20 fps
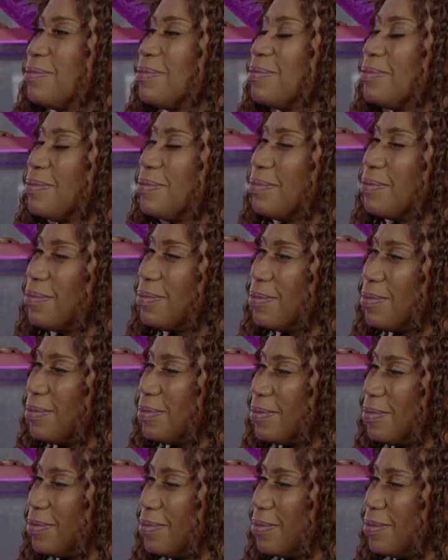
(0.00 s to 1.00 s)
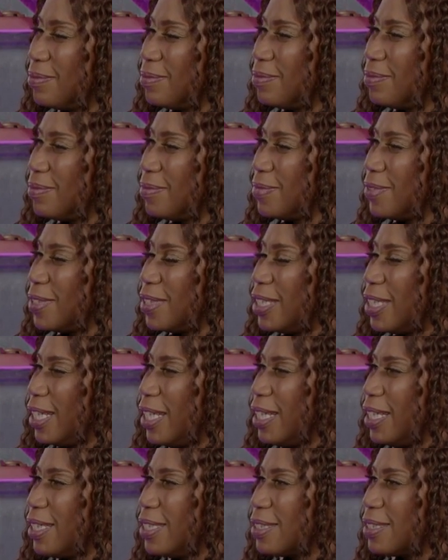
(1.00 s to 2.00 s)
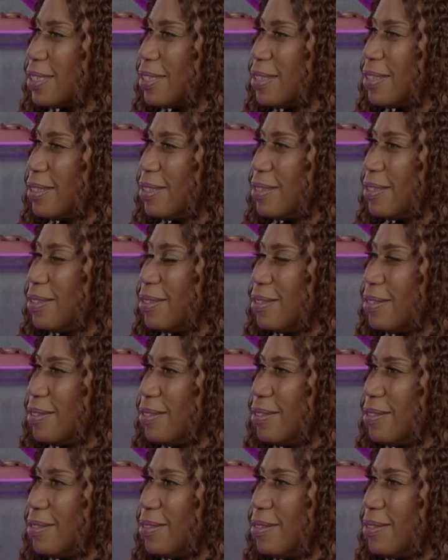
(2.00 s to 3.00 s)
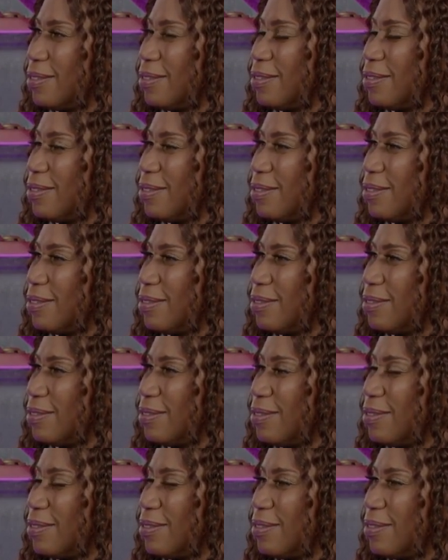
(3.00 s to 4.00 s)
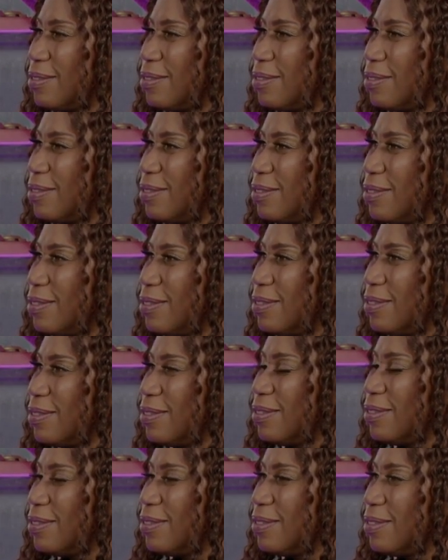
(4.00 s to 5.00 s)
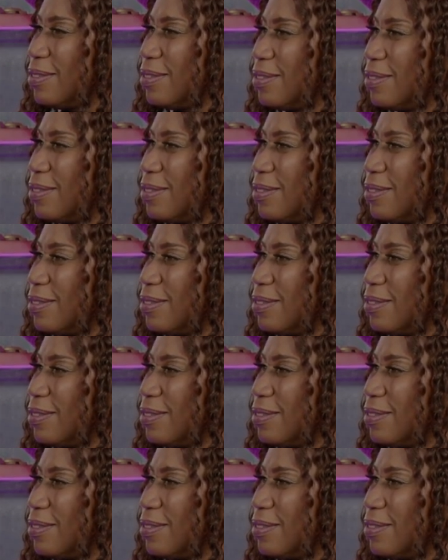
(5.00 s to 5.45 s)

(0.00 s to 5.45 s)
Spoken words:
(silent)